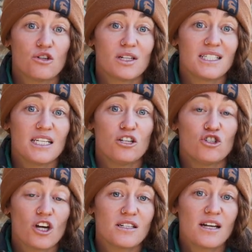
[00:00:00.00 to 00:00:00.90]
you can see
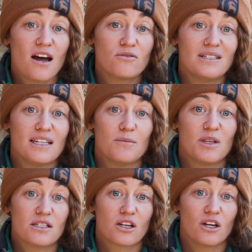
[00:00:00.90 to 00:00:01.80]
just how deep
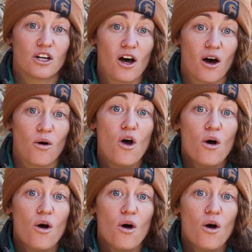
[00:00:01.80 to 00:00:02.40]
this can go.